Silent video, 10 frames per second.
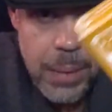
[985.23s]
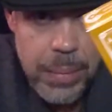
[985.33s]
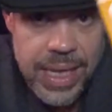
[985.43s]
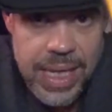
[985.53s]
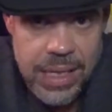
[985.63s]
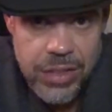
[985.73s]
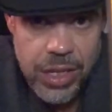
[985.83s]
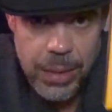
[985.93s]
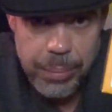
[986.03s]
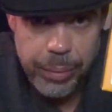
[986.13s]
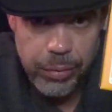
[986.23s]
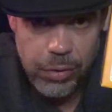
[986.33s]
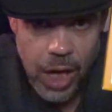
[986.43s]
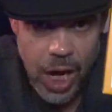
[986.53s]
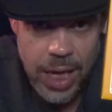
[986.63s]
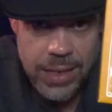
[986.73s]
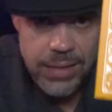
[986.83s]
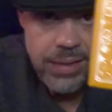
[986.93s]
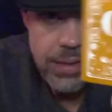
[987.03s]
But these are the bronze